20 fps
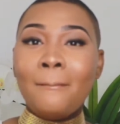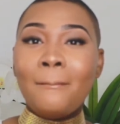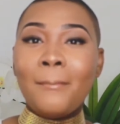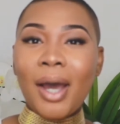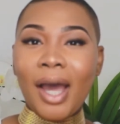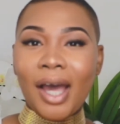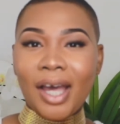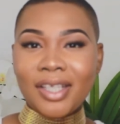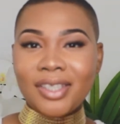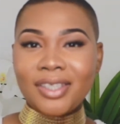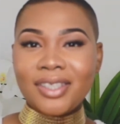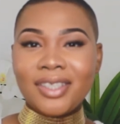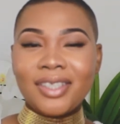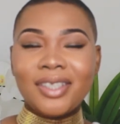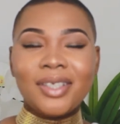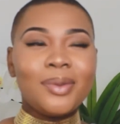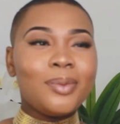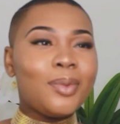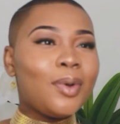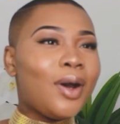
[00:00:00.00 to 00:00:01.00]
But,
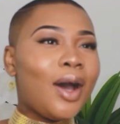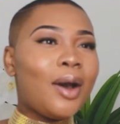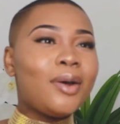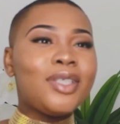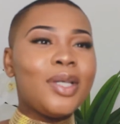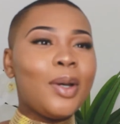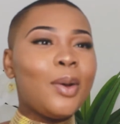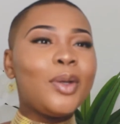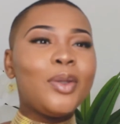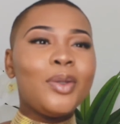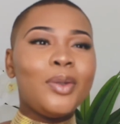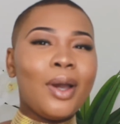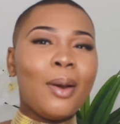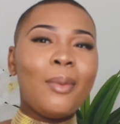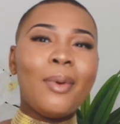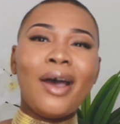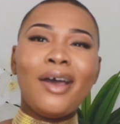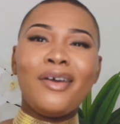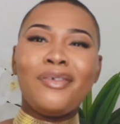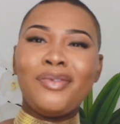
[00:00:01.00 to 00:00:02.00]
well, I'll tell you
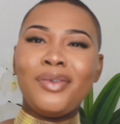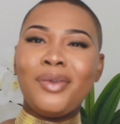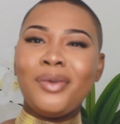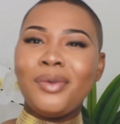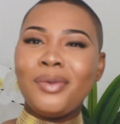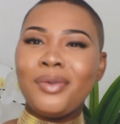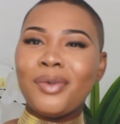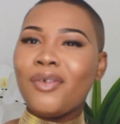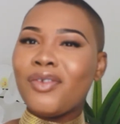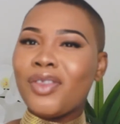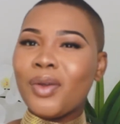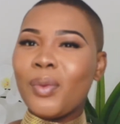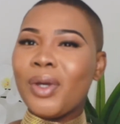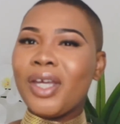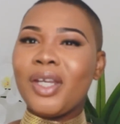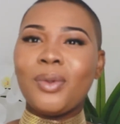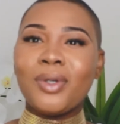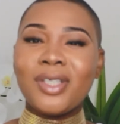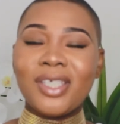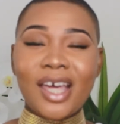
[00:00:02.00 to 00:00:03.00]
about a few of the
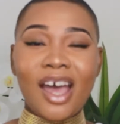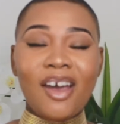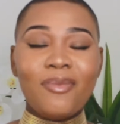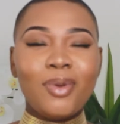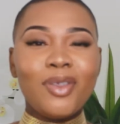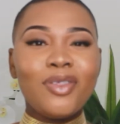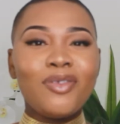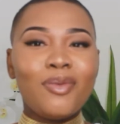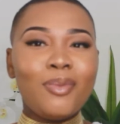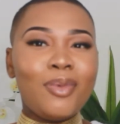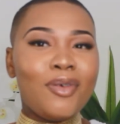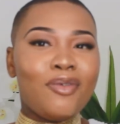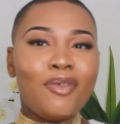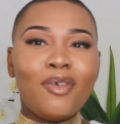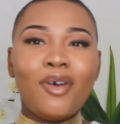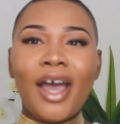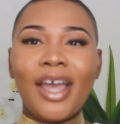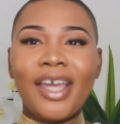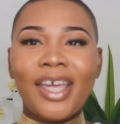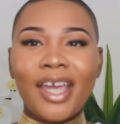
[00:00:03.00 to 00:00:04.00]
weird ones that I've been through
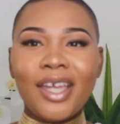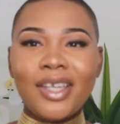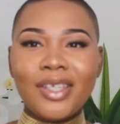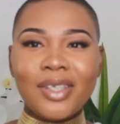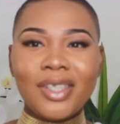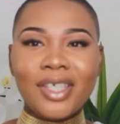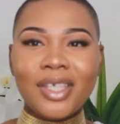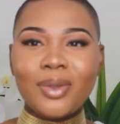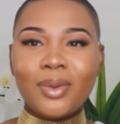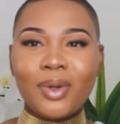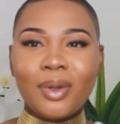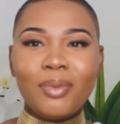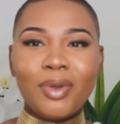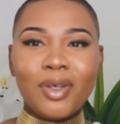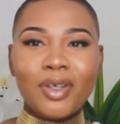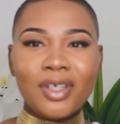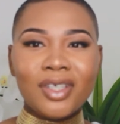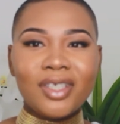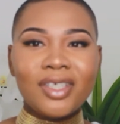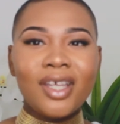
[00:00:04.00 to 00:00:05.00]
before I get into this one,
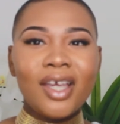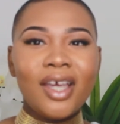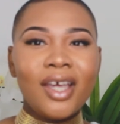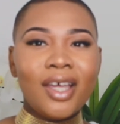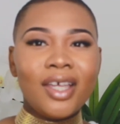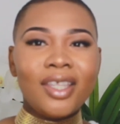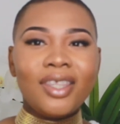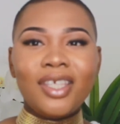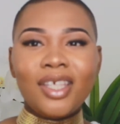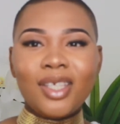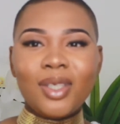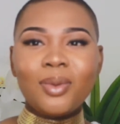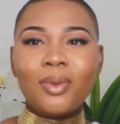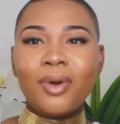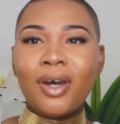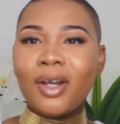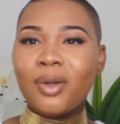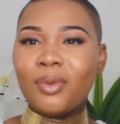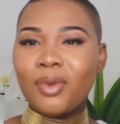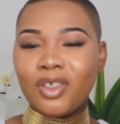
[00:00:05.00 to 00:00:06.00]
because this
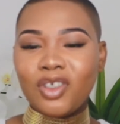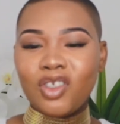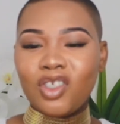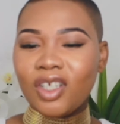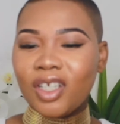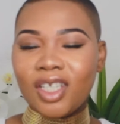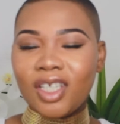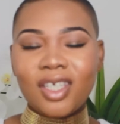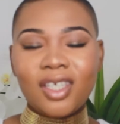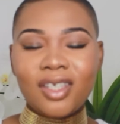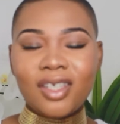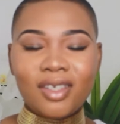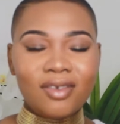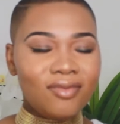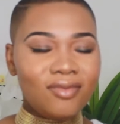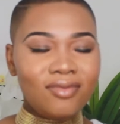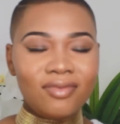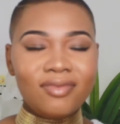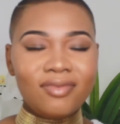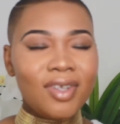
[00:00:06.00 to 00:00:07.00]
one was just,
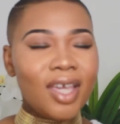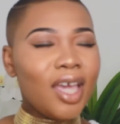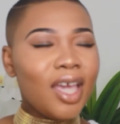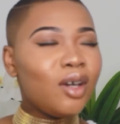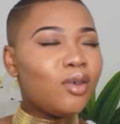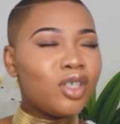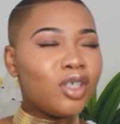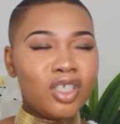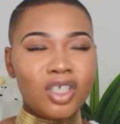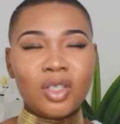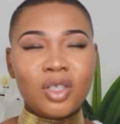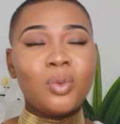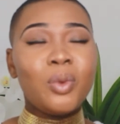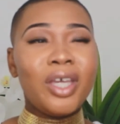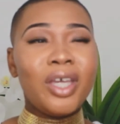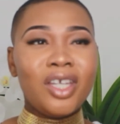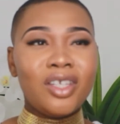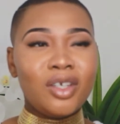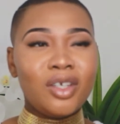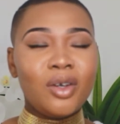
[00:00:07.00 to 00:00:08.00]
it was just
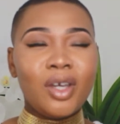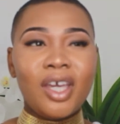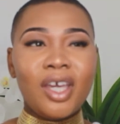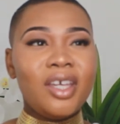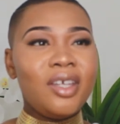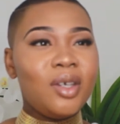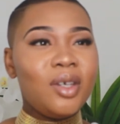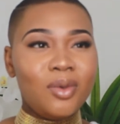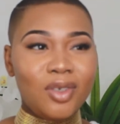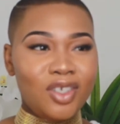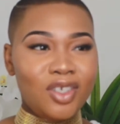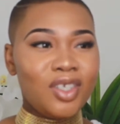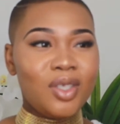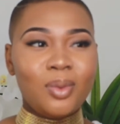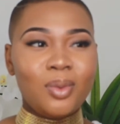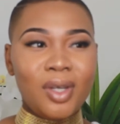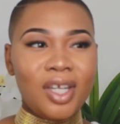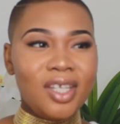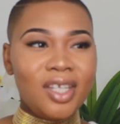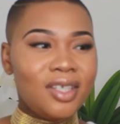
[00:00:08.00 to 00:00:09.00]
weird, okay? It was
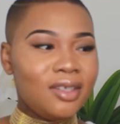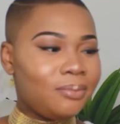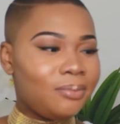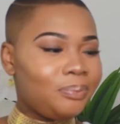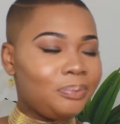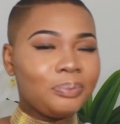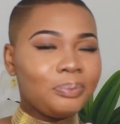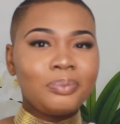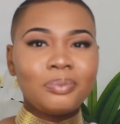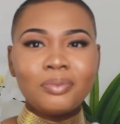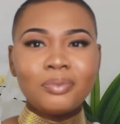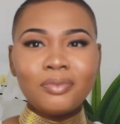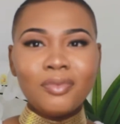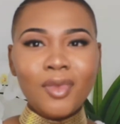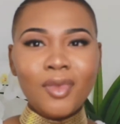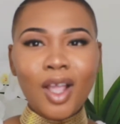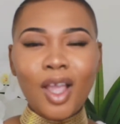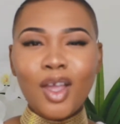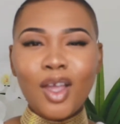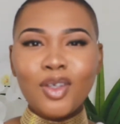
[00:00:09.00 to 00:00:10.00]
just weird.
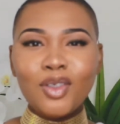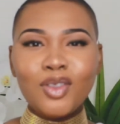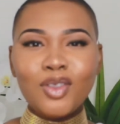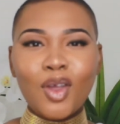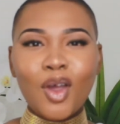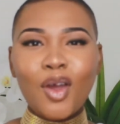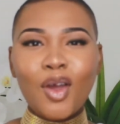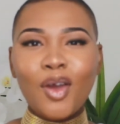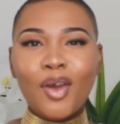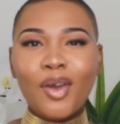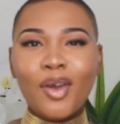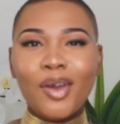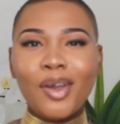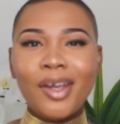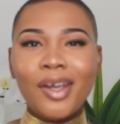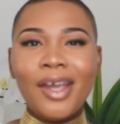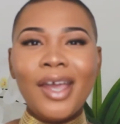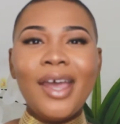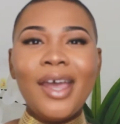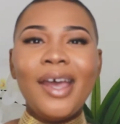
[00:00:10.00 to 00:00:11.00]

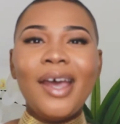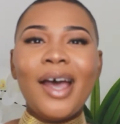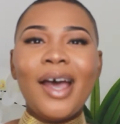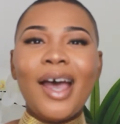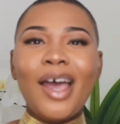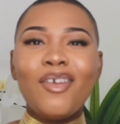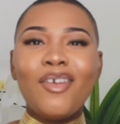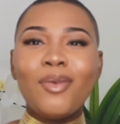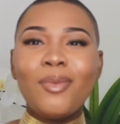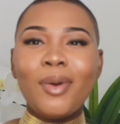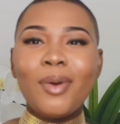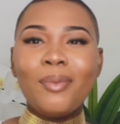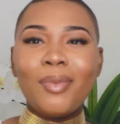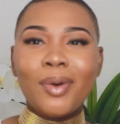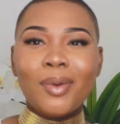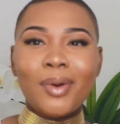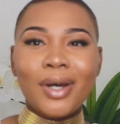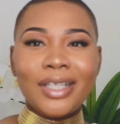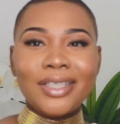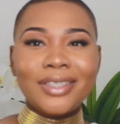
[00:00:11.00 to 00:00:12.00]
So, I
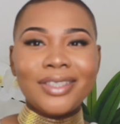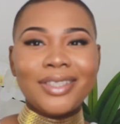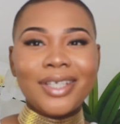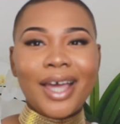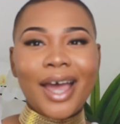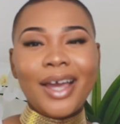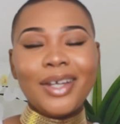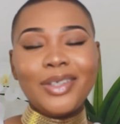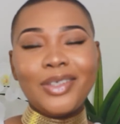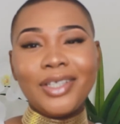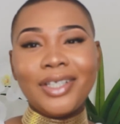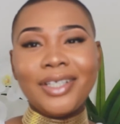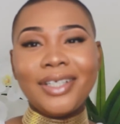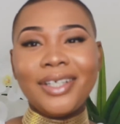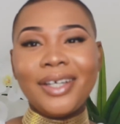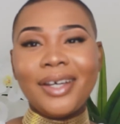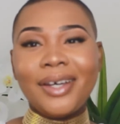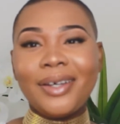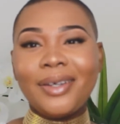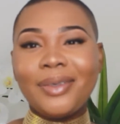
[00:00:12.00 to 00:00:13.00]
remember once,
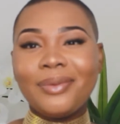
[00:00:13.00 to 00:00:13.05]
actually,